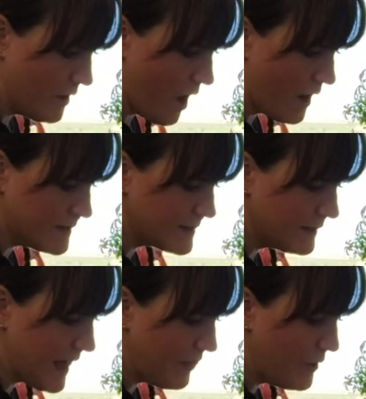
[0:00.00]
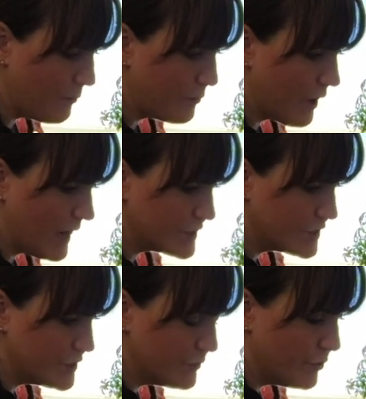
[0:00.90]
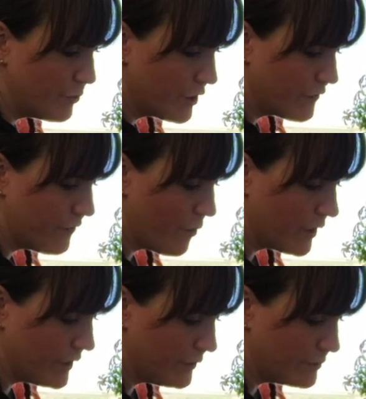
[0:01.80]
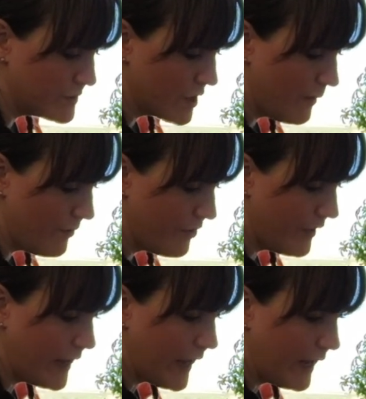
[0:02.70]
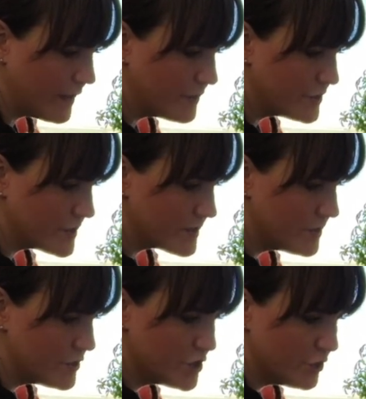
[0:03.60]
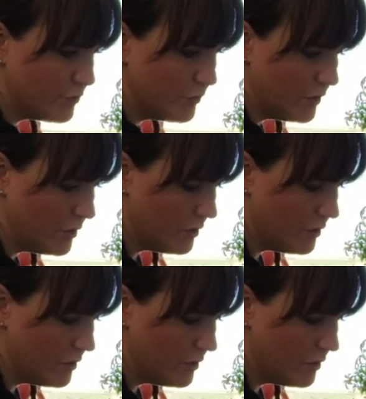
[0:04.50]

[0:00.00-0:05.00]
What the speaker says: Artists, let the brush do the work for you. Stop thinking, just do.